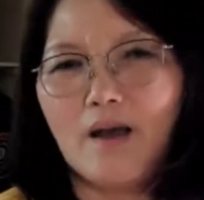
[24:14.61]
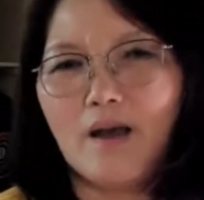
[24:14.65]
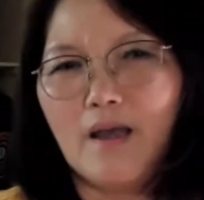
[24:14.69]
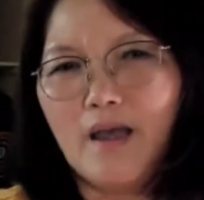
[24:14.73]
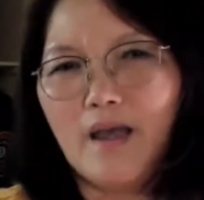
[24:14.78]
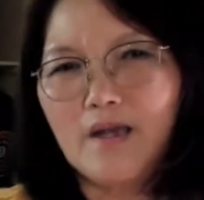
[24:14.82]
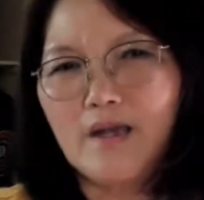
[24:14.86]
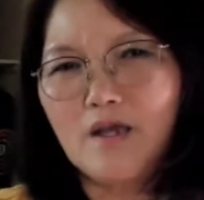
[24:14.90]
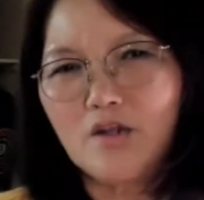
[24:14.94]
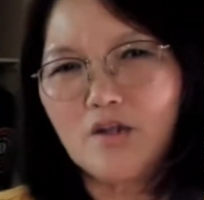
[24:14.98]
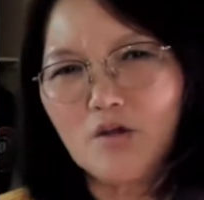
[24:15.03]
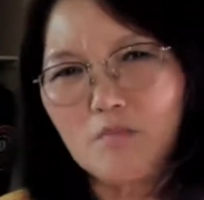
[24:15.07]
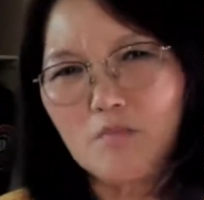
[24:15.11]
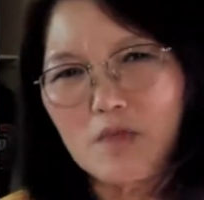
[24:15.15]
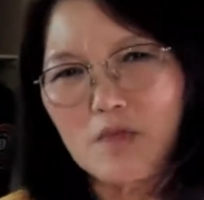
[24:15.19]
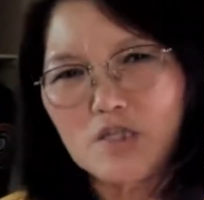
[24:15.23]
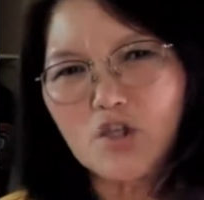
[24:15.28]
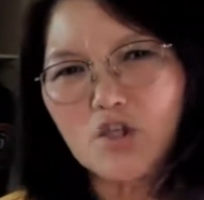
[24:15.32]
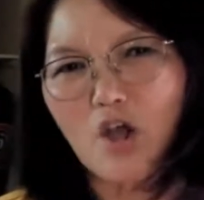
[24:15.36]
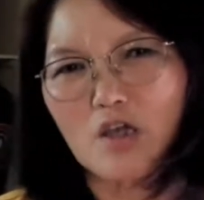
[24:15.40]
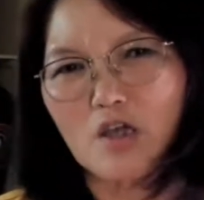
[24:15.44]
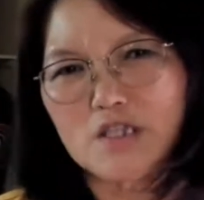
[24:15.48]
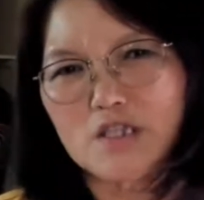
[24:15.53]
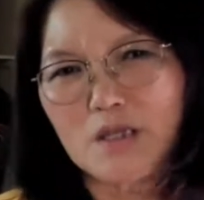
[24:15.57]
Another
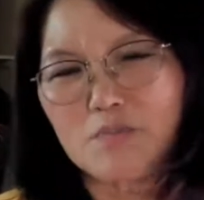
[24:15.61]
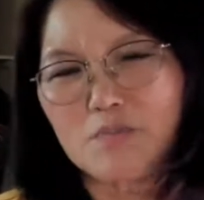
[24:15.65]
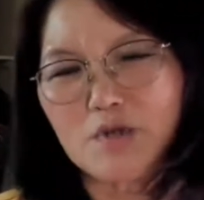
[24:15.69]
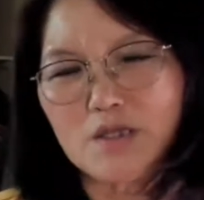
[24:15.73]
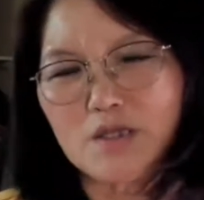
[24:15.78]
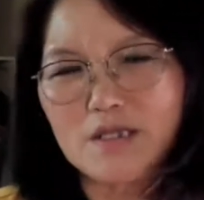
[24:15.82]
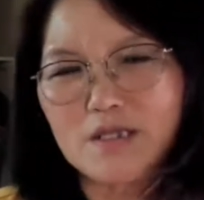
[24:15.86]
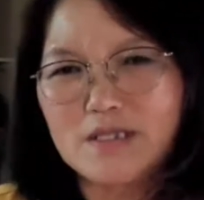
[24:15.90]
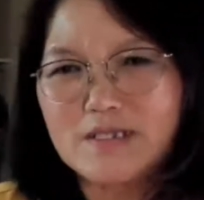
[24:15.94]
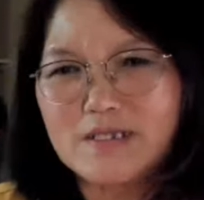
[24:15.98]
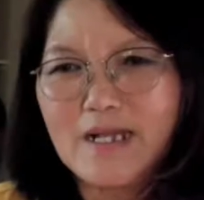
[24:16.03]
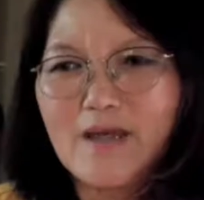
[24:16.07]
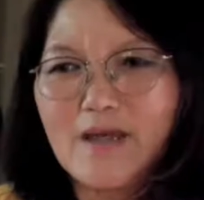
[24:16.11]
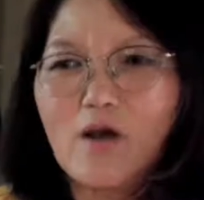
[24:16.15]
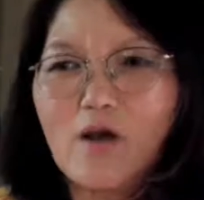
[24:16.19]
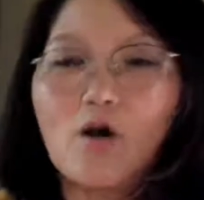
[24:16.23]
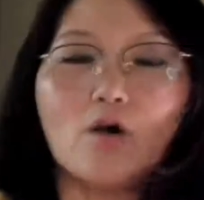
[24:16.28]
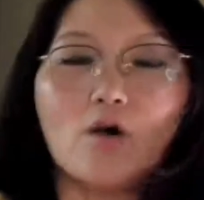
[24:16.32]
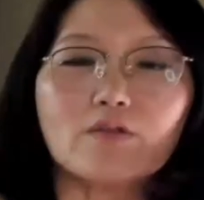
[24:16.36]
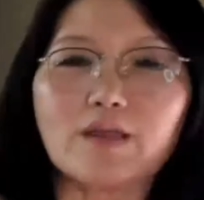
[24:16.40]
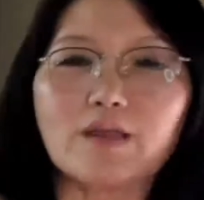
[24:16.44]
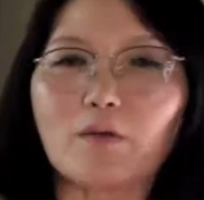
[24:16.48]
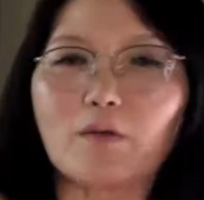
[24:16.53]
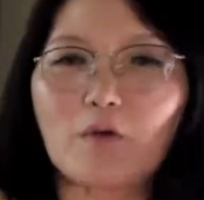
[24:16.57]
misconception is like,
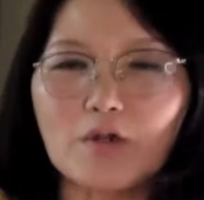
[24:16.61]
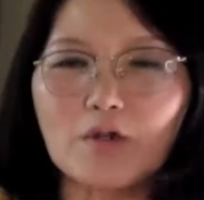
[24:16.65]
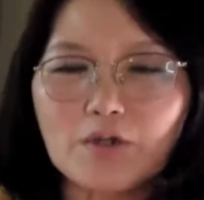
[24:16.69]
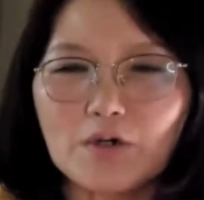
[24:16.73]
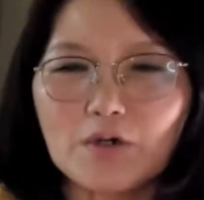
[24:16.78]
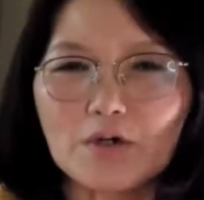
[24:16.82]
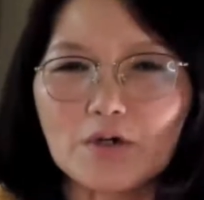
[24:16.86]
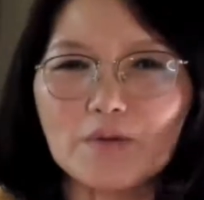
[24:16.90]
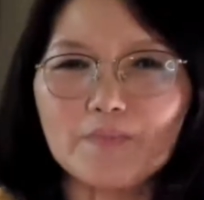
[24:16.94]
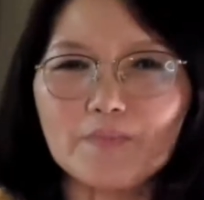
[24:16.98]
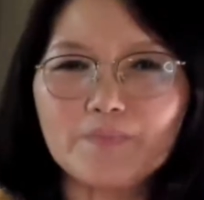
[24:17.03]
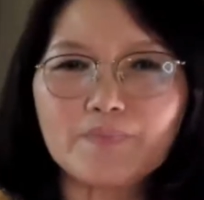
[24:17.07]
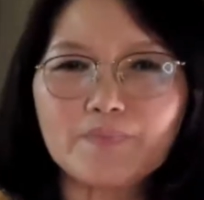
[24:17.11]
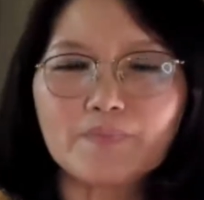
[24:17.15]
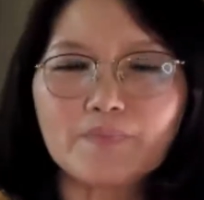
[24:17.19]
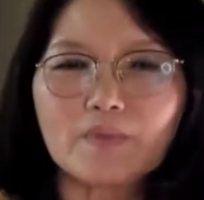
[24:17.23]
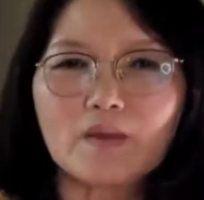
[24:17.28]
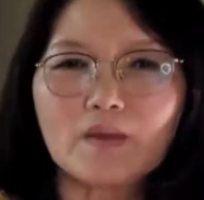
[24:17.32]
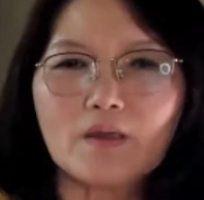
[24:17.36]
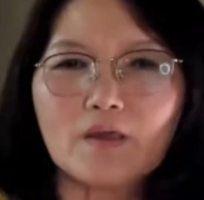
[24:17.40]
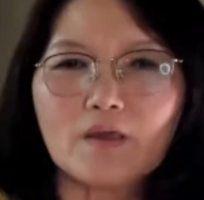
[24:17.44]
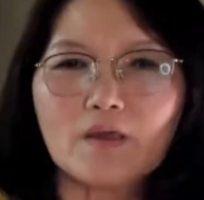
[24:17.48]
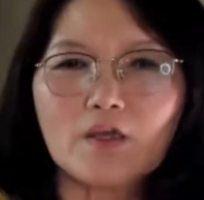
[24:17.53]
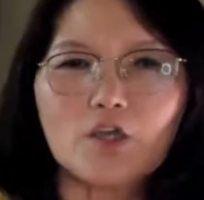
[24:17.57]
oh, Taekwondo,
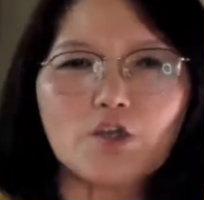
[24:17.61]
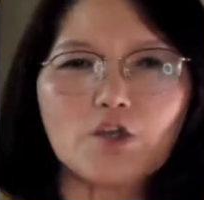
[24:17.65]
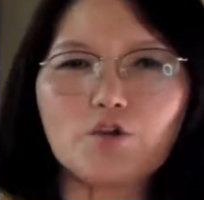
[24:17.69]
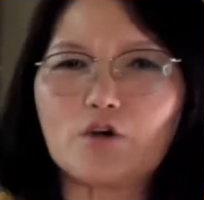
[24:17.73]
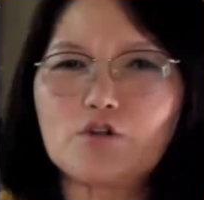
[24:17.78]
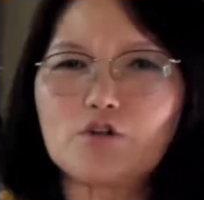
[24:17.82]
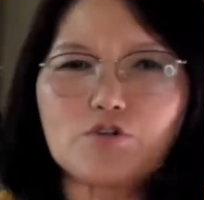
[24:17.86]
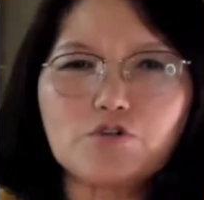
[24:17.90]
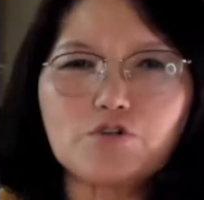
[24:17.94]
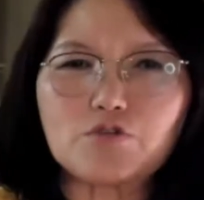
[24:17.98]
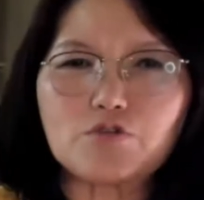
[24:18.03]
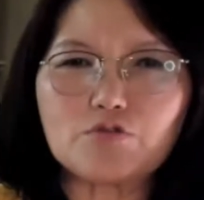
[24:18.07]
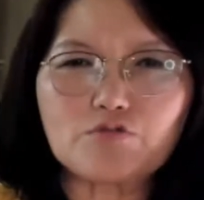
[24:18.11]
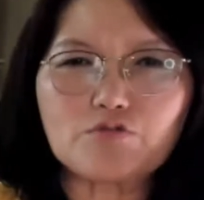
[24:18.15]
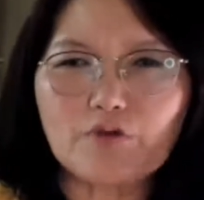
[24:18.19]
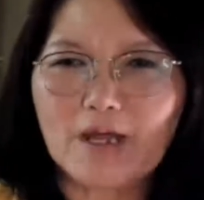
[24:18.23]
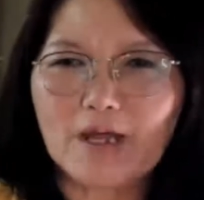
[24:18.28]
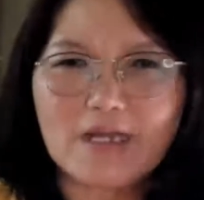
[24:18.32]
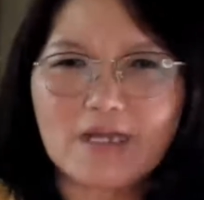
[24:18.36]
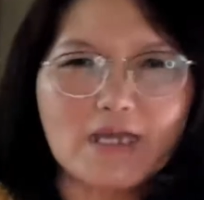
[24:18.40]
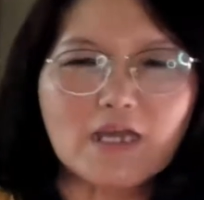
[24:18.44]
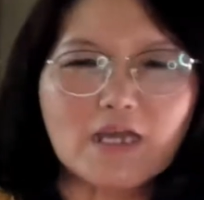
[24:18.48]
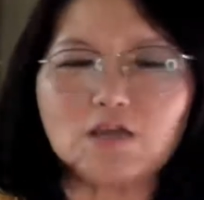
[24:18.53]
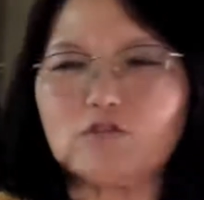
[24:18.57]
you don't do
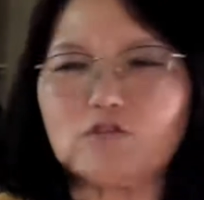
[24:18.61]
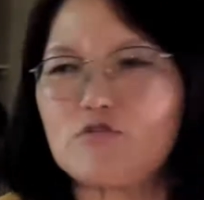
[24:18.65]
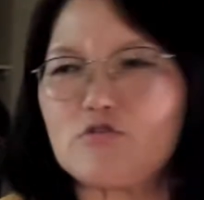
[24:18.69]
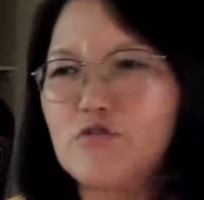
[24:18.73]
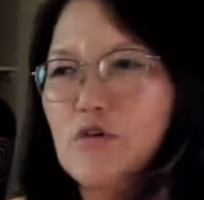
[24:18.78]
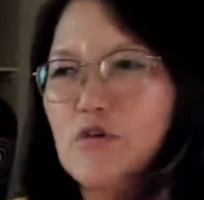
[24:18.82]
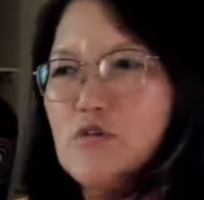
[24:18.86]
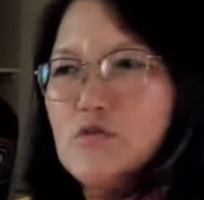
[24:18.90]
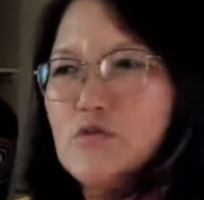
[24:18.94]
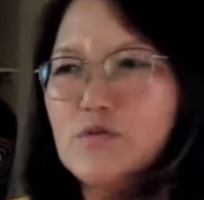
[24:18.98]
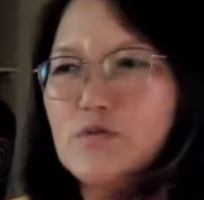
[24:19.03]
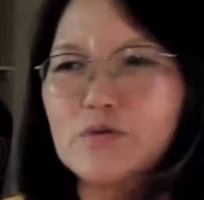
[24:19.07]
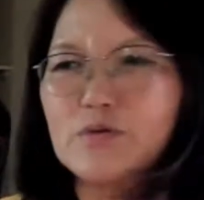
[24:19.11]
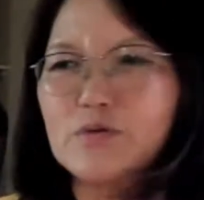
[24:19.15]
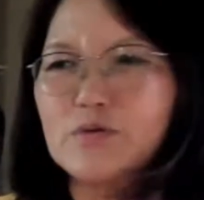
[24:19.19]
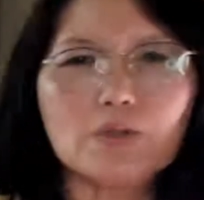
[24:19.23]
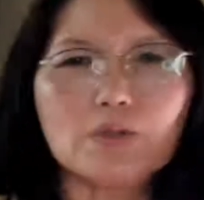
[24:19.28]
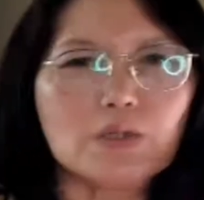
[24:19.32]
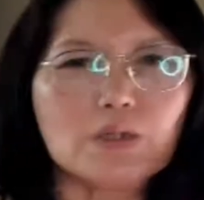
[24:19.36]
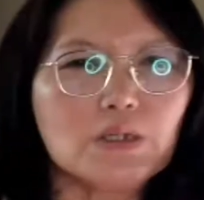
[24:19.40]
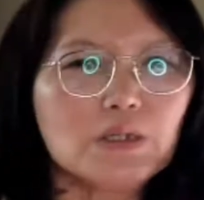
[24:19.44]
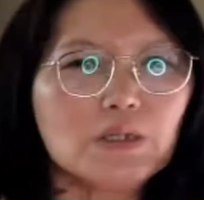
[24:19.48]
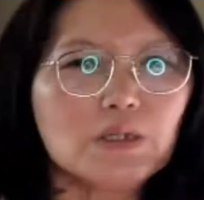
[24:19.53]
running, you don't do